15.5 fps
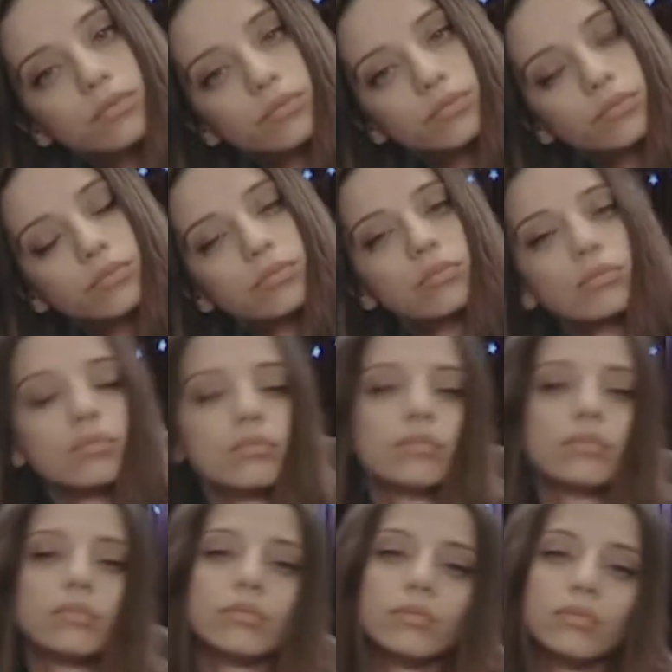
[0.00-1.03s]

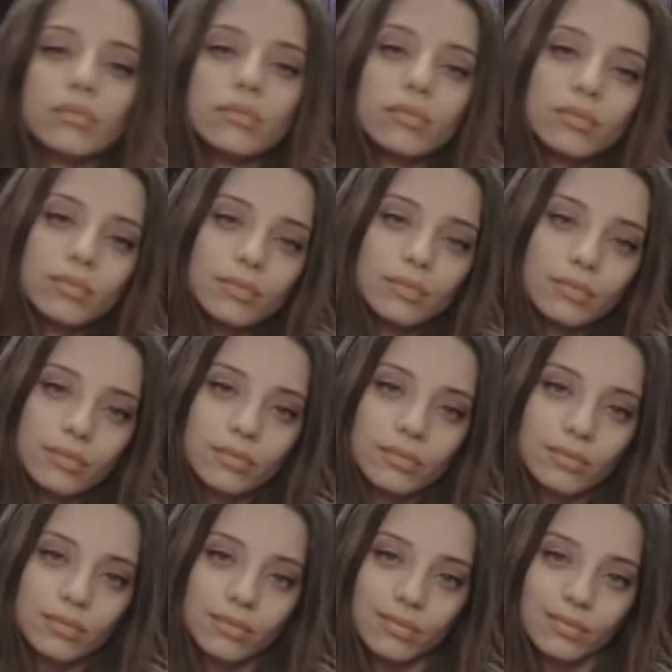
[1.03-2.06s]

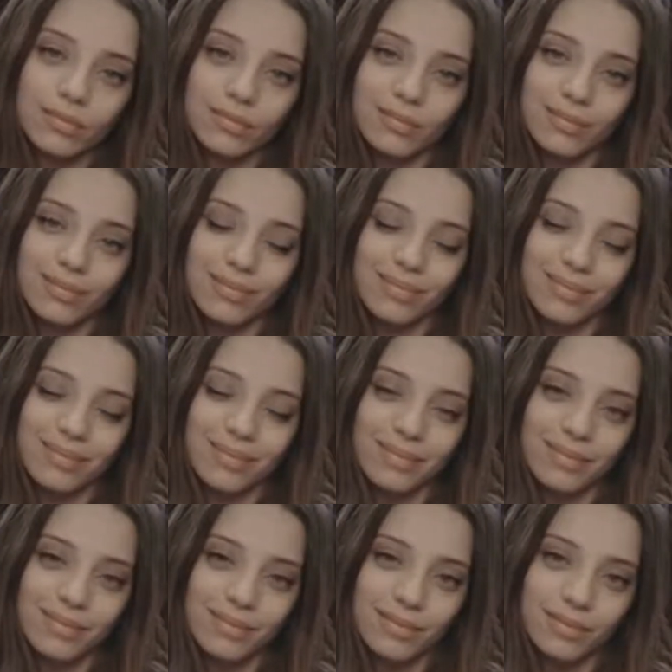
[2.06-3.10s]

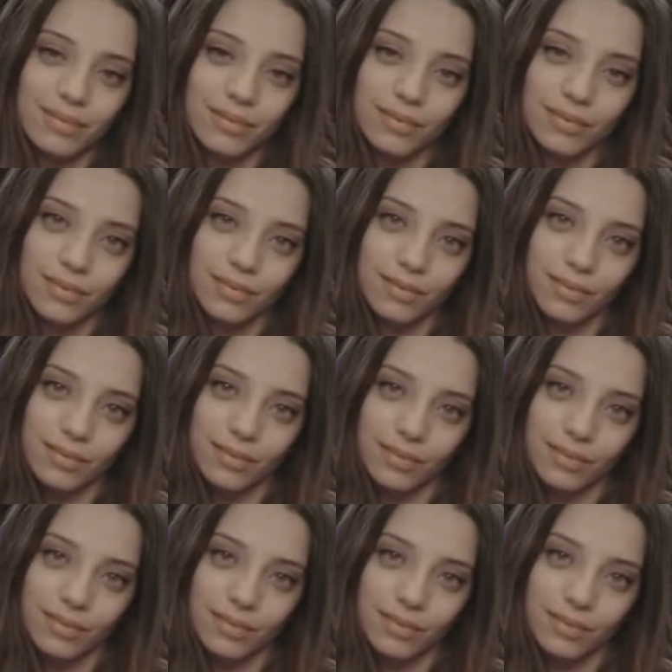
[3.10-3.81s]
(no one is talking)